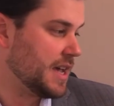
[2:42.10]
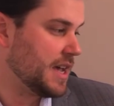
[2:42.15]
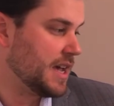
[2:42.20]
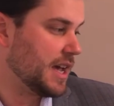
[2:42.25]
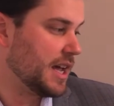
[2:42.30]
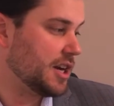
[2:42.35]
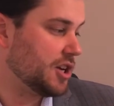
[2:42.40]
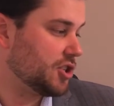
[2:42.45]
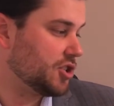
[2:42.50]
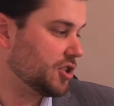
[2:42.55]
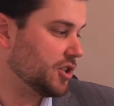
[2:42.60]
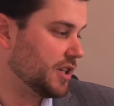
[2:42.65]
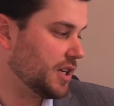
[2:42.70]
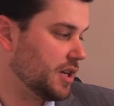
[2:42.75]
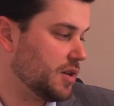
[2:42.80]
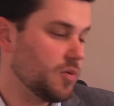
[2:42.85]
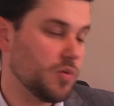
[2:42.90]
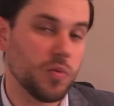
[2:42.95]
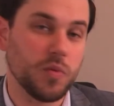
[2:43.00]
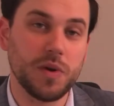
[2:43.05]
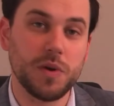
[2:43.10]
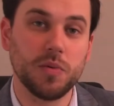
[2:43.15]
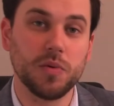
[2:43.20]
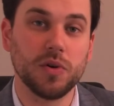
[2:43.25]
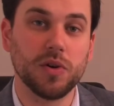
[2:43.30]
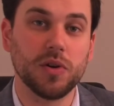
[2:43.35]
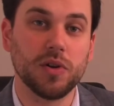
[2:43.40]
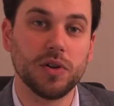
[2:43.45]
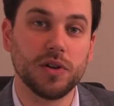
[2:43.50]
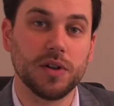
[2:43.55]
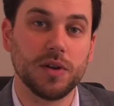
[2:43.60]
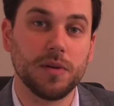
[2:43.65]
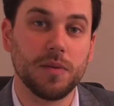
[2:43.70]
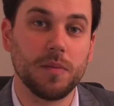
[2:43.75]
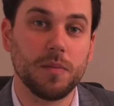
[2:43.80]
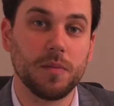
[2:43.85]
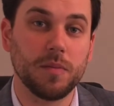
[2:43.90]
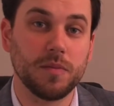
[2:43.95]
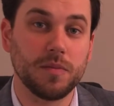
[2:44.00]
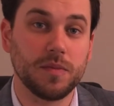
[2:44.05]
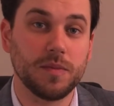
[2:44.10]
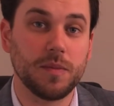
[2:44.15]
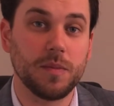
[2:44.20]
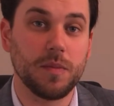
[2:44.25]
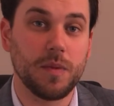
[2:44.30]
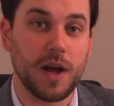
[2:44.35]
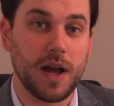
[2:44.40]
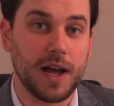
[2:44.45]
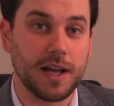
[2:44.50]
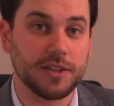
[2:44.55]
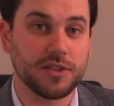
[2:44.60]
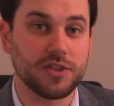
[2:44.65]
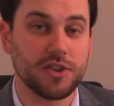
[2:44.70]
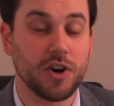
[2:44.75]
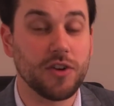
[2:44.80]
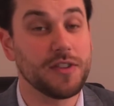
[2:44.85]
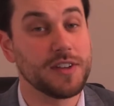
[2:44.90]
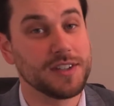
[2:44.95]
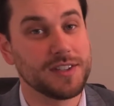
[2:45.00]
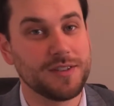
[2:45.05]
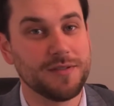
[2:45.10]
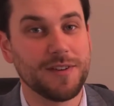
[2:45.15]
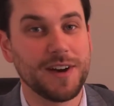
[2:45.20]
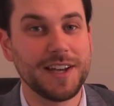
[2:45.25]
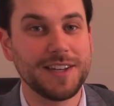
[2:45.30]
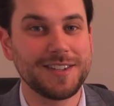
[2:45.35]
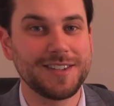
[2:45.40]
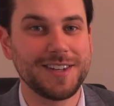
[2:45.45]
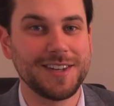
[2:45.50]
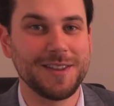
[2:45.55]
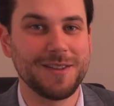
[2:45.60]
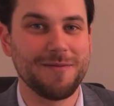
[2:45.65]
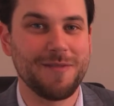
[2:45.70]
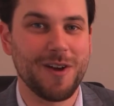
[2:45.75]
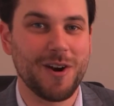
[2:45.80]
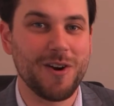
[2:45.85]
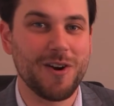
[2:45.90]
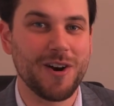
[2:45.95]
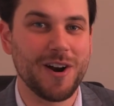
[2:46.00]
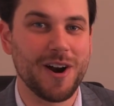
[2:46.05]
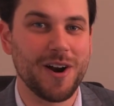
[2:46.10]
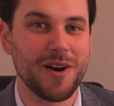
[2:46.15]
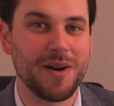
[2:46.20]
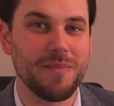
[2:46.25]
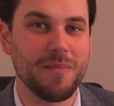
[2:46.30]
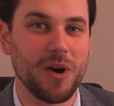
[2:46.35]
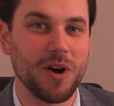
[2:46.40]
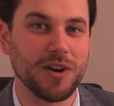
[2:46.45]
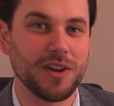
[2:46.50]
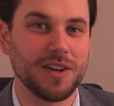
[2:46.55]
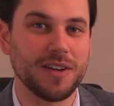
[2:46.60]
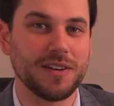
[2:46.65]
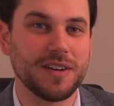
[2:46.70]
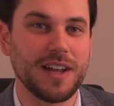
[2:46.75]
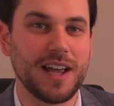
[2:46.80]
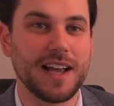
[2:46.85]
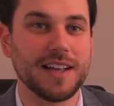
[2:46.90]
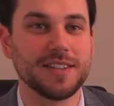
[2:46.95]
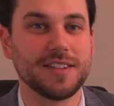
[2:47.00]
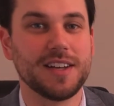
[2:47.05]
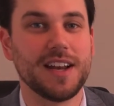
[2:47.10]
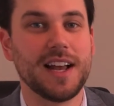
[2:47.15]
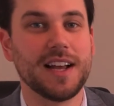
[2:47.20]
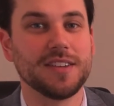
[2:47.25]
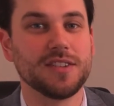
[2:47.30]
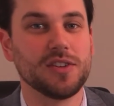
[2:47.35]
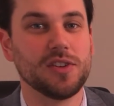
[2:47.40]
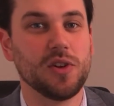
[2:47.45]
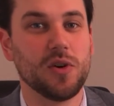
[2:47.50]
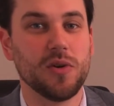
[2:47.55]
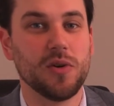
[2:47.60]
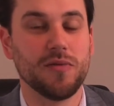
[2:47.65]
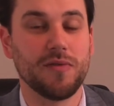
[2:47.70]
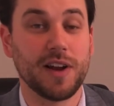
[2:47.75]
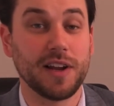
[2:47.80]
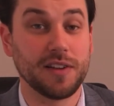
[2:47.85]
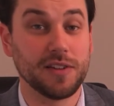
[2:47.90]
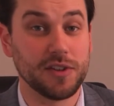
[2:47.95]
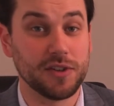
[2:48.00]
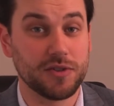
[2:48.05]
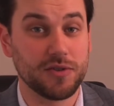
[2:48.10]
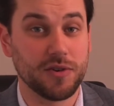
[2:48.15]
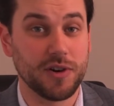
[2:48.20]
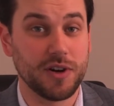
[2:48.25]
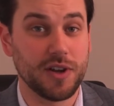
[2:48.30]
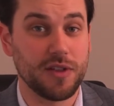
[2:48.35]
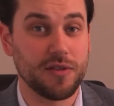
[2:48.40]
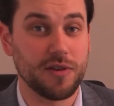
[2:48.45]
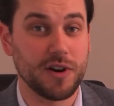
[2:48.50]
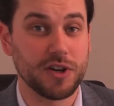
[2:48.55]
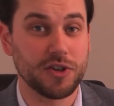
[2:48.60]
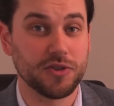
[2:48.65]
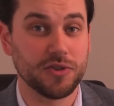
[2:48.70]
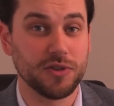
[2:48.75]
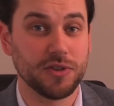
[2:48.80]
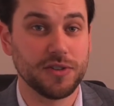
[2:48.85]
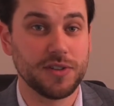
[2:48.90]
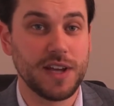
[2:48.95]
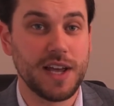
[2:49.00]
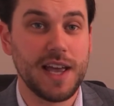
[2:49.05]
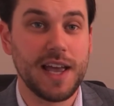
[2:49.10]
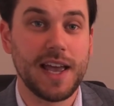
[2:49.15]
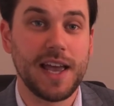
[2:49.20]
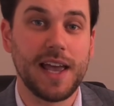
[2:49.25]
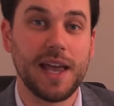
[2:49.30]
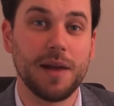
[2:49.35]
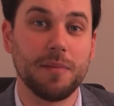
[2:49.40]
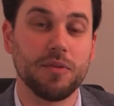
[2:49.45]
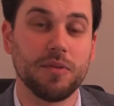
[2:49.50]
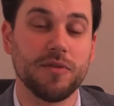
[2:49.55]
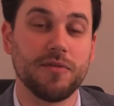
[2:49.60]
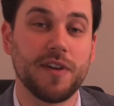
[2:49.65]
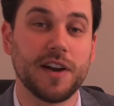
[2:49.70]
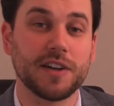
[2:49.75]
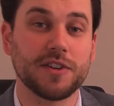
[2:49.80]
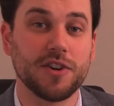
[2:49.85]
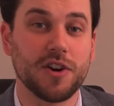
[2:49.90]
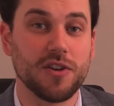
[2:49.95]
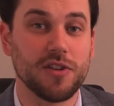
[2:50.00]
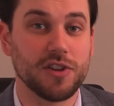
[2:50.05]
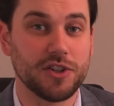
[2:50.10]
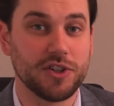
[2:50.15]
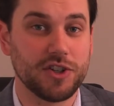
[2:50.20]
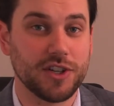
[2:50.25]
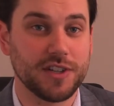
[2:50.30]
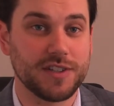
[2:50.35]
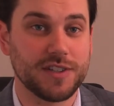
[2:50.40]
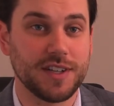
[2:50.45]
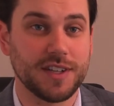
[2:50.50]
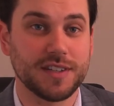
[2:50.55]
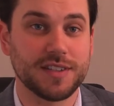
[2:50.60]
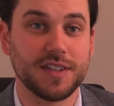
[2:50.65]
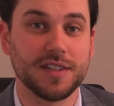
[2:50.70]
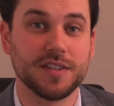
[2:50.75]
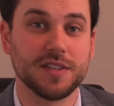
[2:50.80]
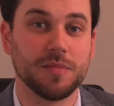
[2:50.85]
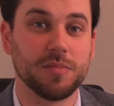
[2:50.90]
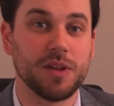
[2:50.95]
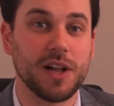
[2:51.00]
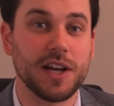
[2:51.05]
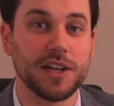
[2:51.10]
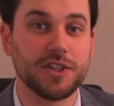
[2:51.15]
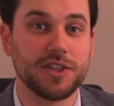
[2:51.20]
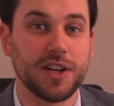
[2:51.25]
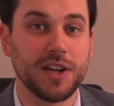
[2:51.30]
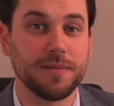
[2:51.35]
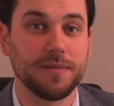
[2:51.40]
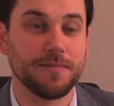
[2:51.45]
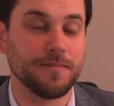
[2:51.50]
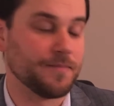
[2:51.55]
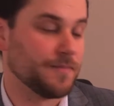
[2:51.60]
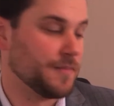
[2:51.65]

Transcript: Initially, we will start this device in the veterinary market as it has a lower regulatory threshold and perfect our logistics and supply chain.